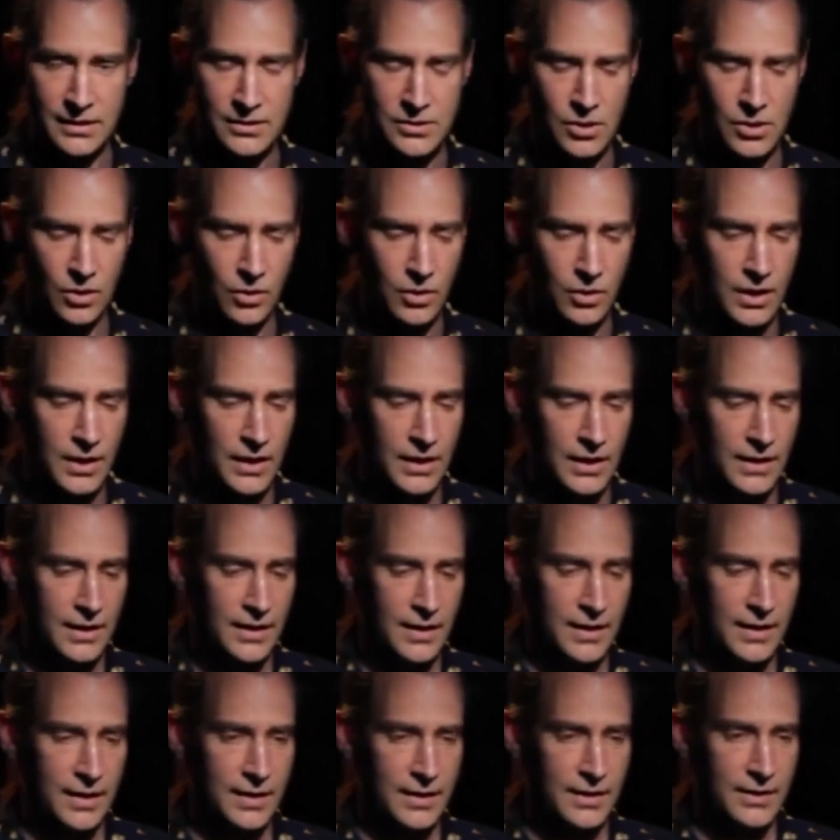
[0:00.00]
So
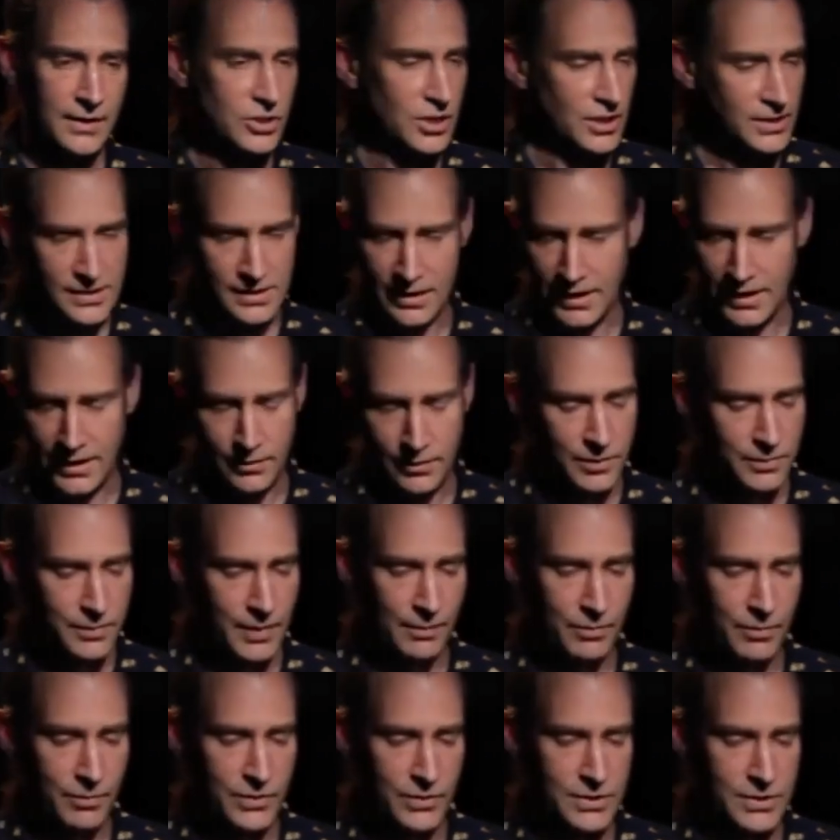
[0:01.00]
just like with
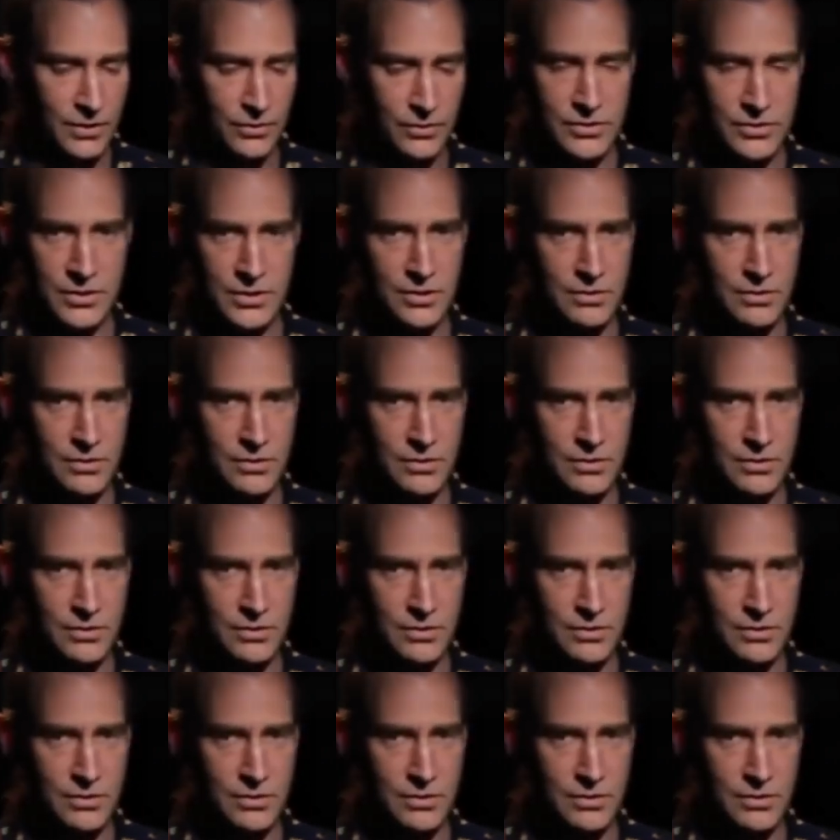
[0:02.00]
Pepper's Ghost,